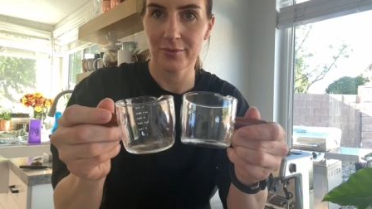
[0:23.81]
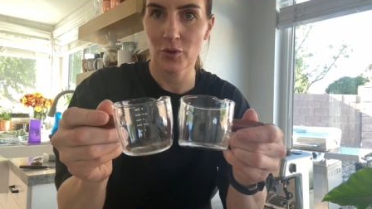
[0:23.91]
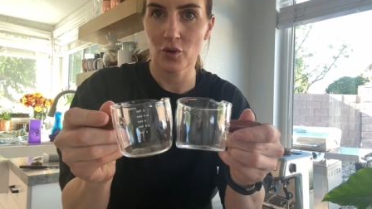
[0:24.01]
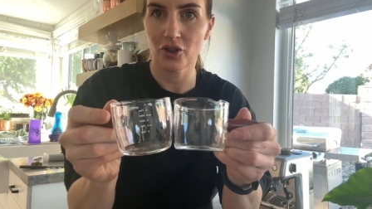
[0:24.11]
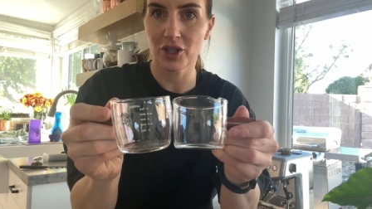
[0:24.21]

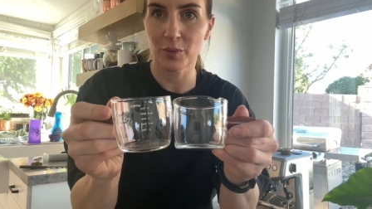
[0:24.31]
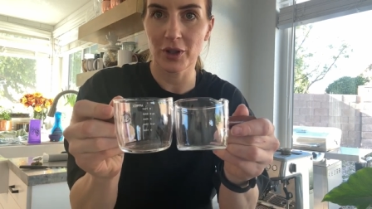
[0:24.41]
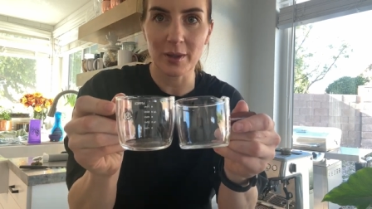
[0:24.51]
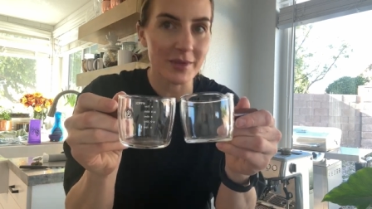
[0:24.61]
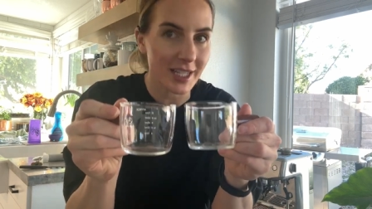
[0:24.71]
you can just
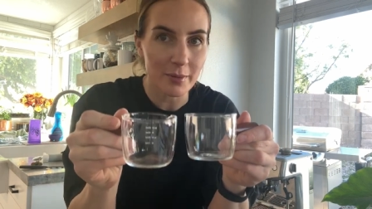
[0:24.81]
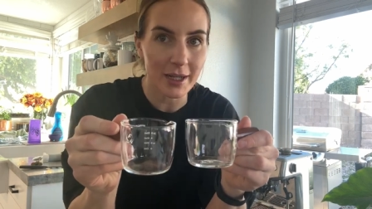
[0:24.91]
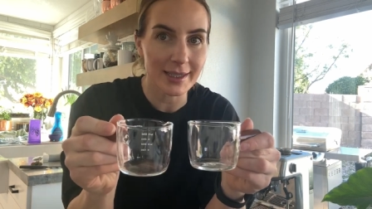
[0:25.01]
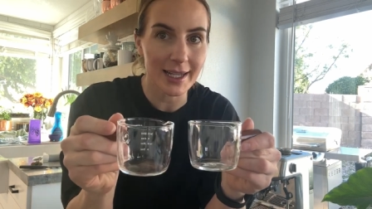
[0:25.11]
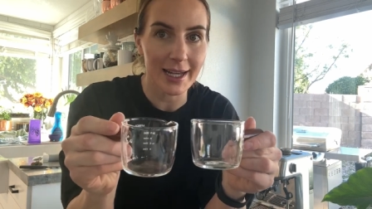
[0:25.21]
put them side
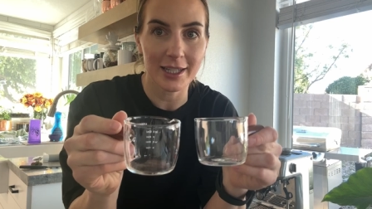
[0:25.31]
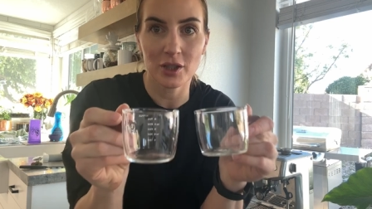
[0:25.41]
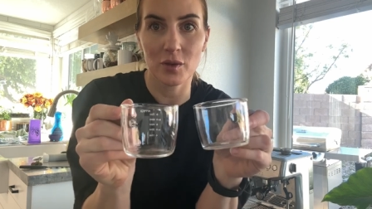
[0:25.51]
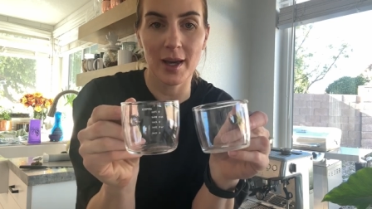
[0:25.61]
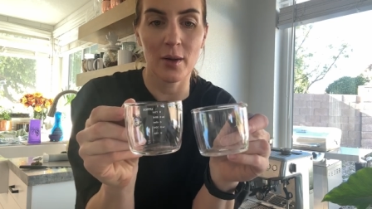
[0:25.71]
by side
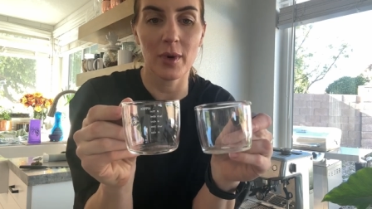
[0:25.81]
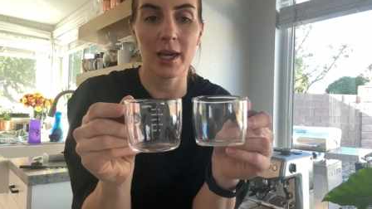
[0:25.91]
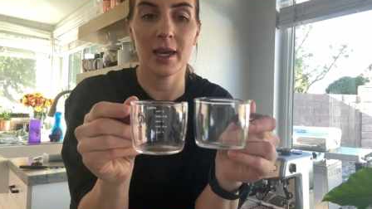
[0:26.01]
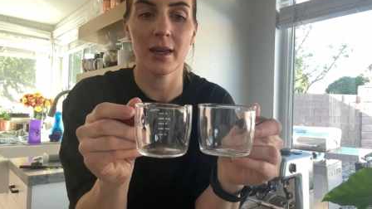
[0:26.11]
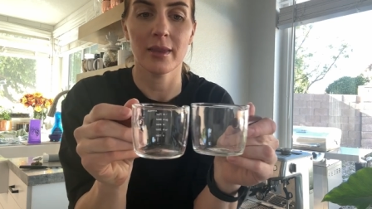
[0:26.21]
so that
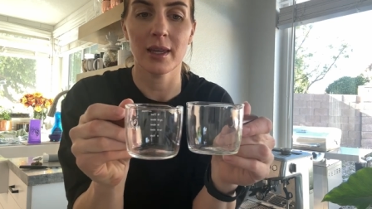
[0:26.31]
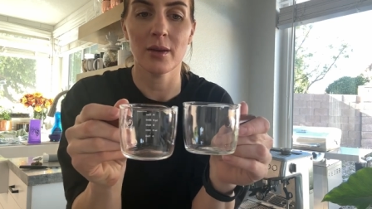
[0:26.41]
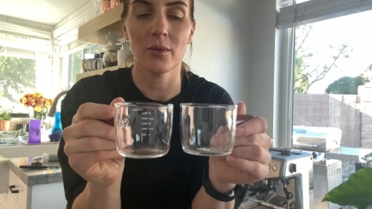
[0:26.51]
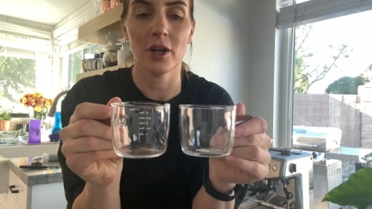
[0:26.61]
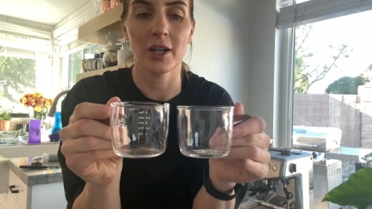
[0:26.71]
way
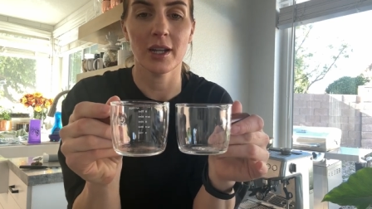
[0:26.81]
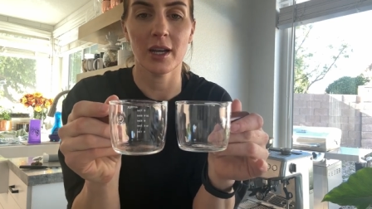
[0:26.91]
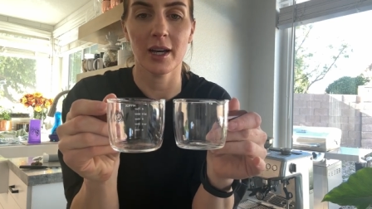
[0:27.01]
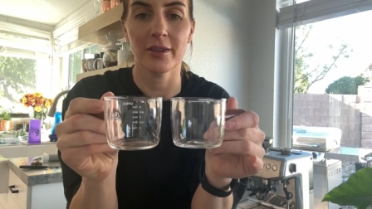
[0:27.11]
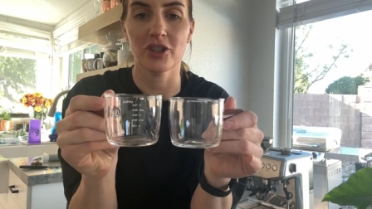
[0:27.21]
they run,
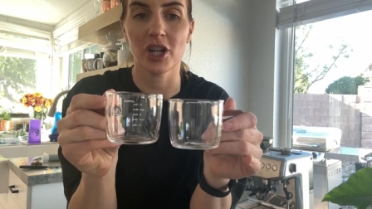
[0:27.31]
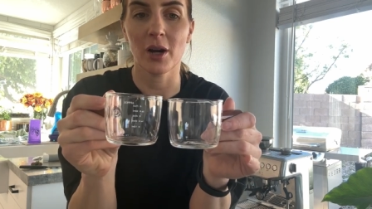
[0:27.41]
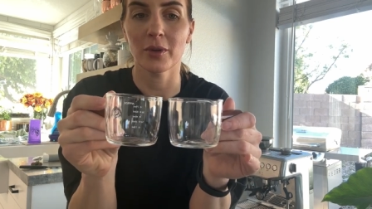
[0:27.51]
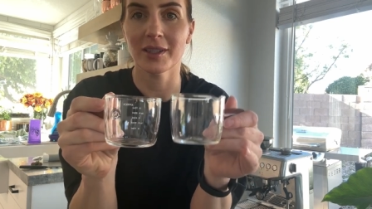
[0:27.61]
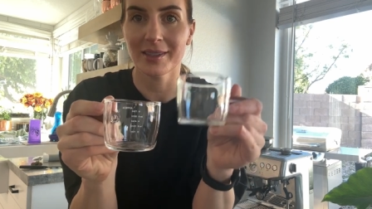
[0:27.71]
uh, the
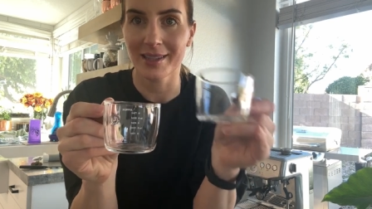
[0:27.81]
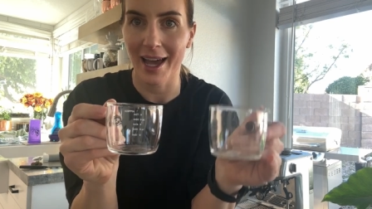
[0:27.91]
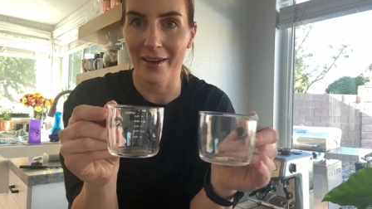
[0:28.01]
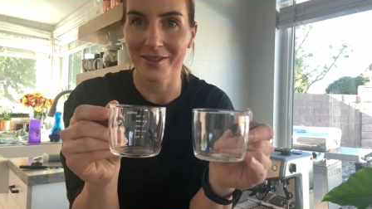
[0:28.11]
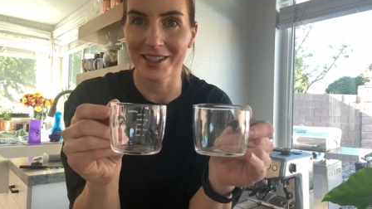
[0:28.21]
shot runs
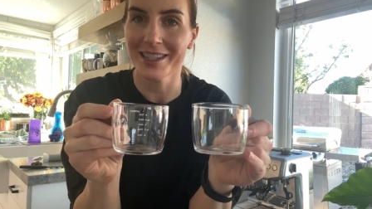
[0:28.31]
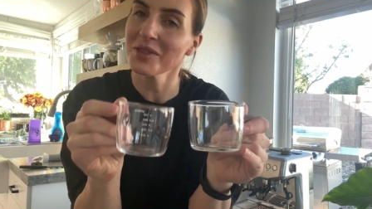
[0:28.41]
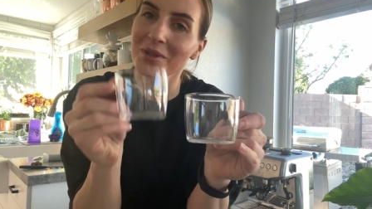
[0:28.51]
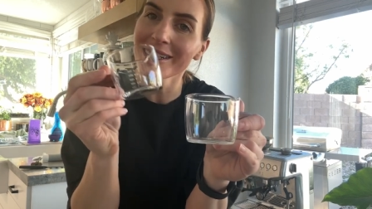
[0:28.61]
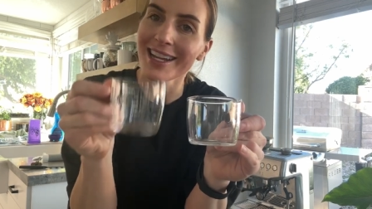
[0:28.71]
half into
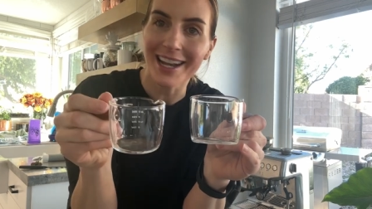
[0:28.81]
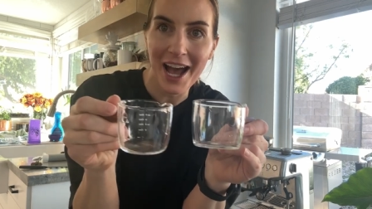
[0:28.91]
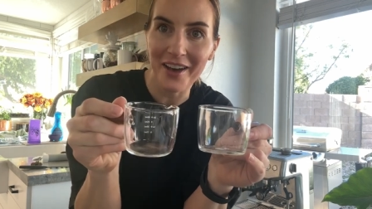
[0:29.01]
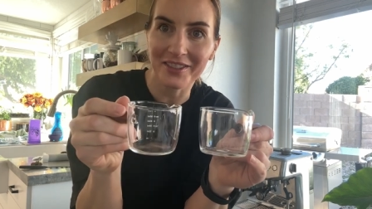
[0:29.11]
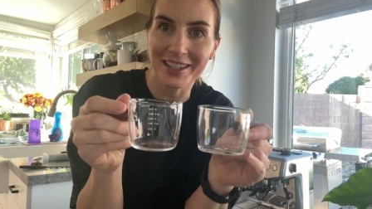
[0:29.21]
this one and
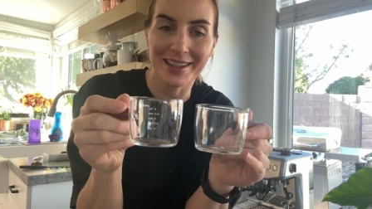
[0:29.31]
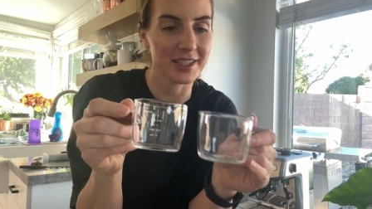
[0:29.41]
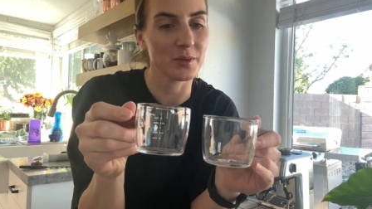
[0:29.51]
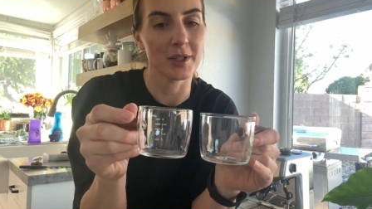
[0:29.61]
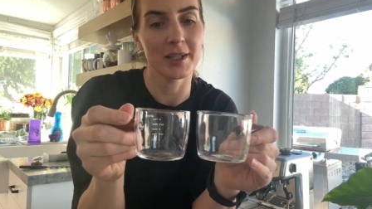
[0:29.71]
half into
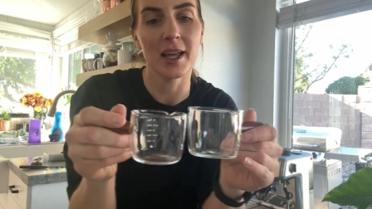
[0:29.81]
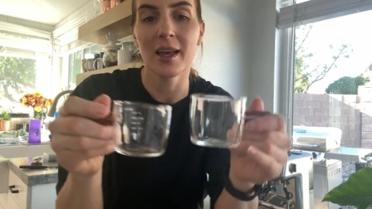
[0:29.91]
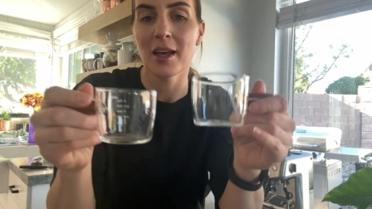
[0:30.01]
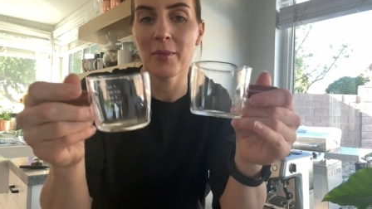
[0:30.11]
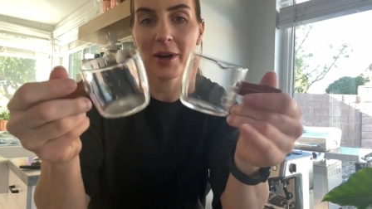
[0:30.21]
this one.
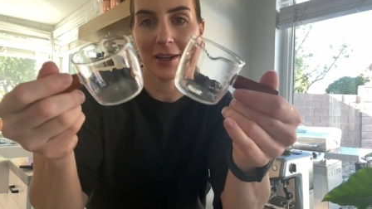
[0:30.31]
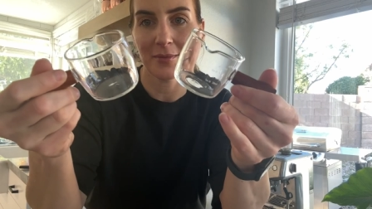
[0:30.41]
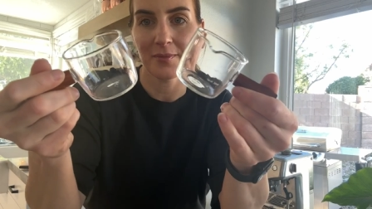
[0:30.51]
But